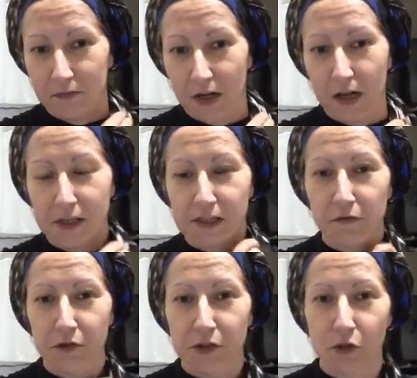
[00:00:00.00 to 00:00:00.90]
are these
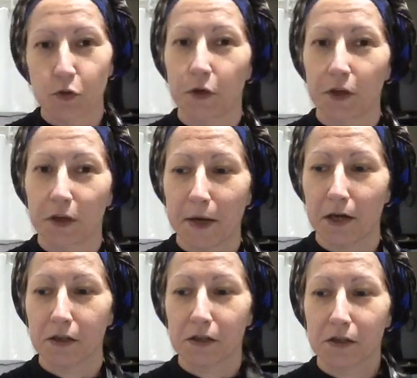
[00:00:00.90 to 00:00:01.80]
verses talking
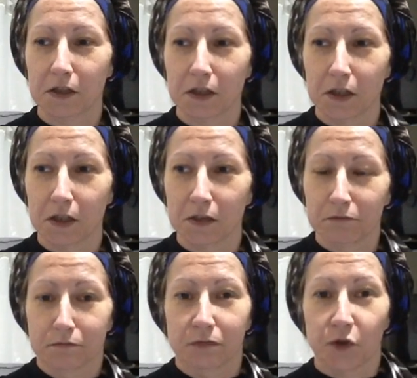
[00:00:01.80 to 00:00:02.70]
about
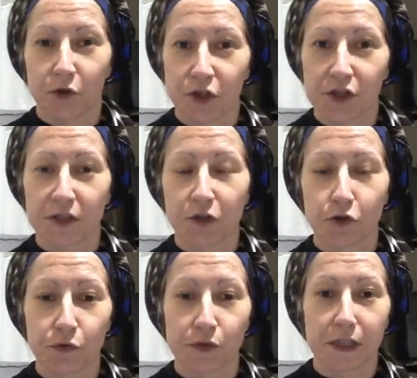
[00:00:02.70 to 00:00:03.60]
Christians and
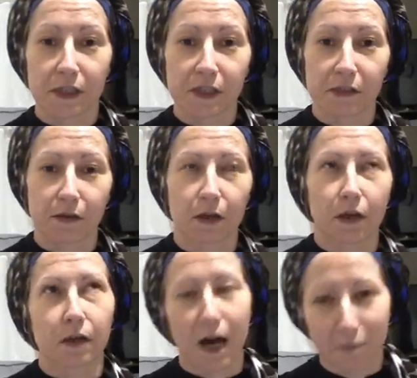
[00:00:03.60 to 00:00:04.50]
Jews and
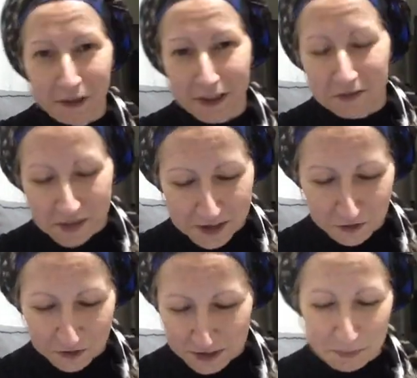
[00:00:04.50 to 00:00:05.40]
unbelievers,
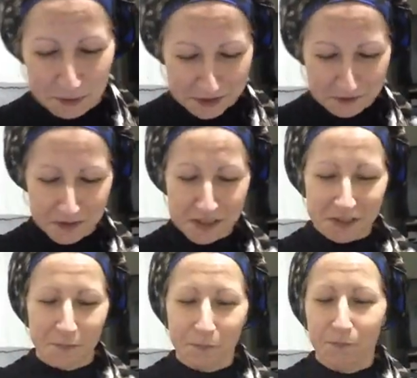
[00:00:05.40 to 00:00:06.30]
not
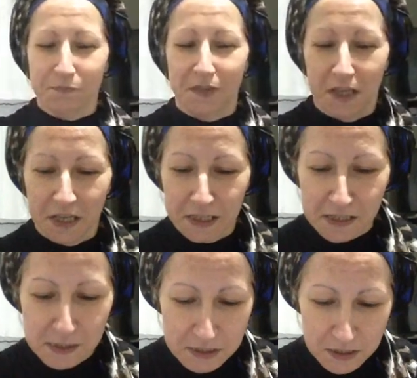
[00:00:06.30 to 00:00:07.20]
disbelievers,
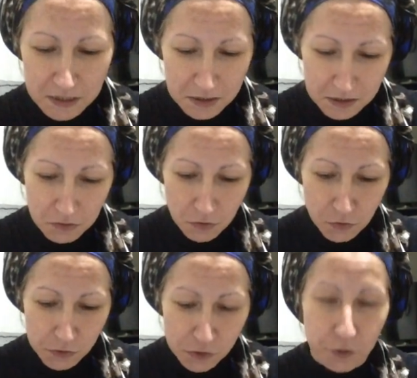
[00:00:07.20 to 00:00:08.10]
it
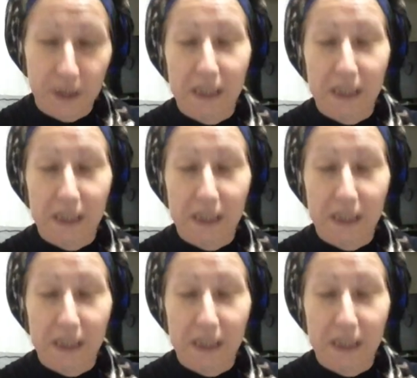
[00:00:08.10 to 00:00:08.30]
also